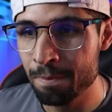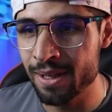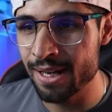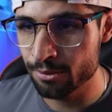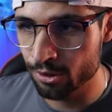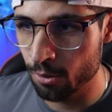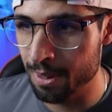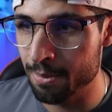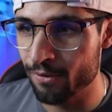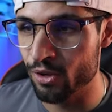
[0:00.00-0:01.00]
The next one's going to
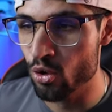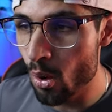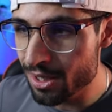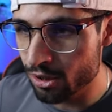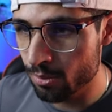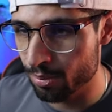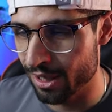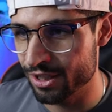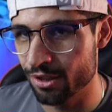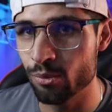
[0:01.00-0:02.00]
be a bit of a noise
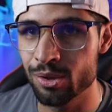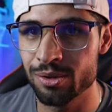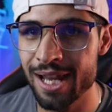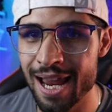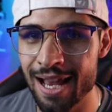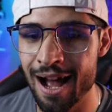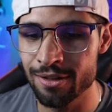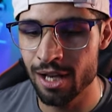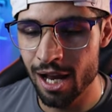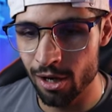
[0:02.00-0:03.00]
suppression, which will take
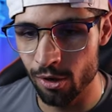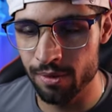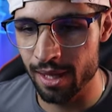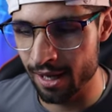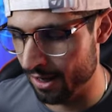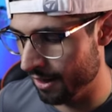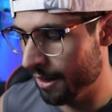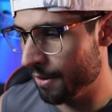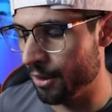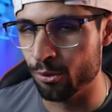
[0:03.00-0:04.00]
out a lot of the,
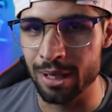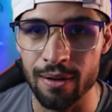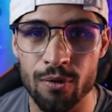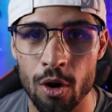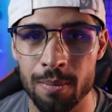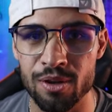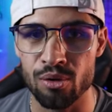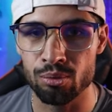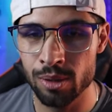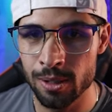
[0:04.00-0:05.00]
the reverb in
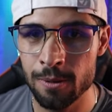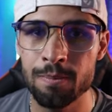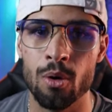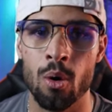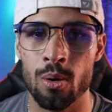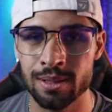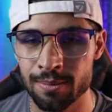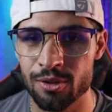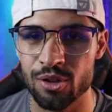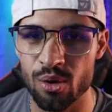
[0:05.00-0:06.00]
your room or
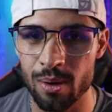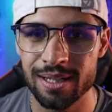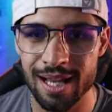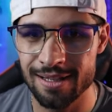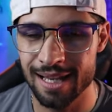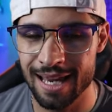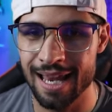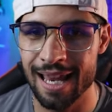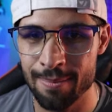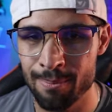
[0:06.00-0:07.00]
some of those annoying sounds that
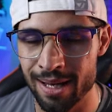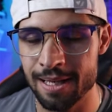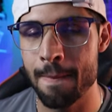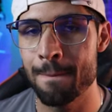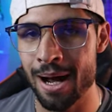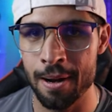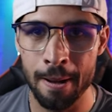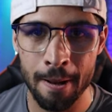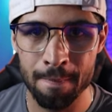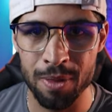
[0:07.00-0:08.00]
can get picked up
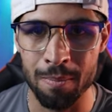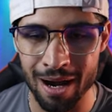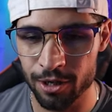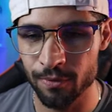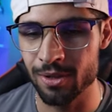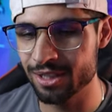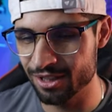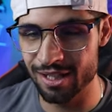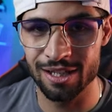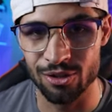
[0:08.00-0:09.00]
by the microphone
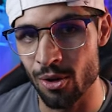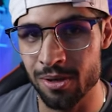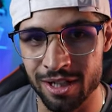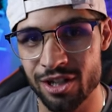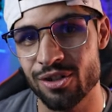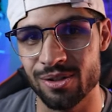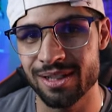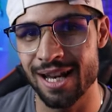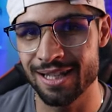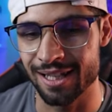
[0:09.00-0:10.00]
since there's no additional
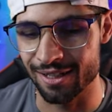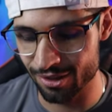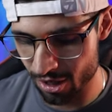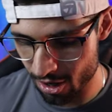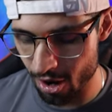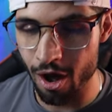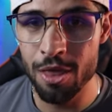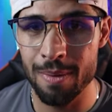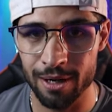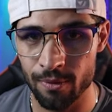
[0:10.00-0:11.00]
settings
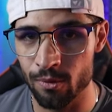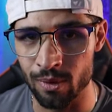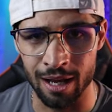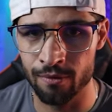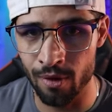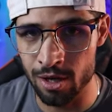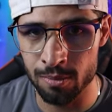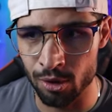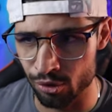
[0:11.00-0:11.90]
on the microphone like volume